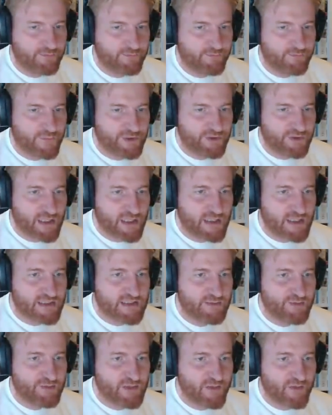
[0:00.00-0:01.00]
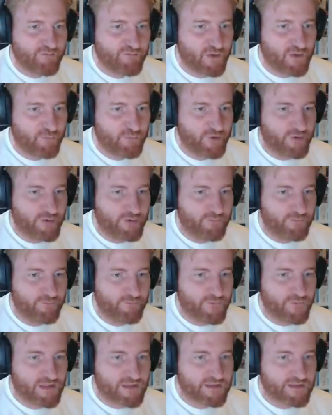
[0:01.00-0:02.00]
But you guys seem to have fun with it.
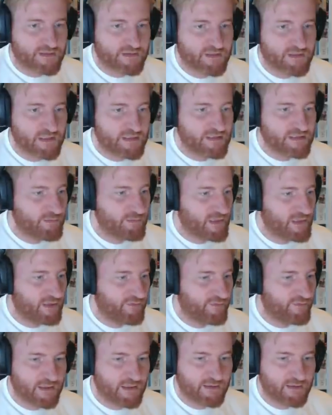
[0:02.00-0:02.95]
That's the main thing.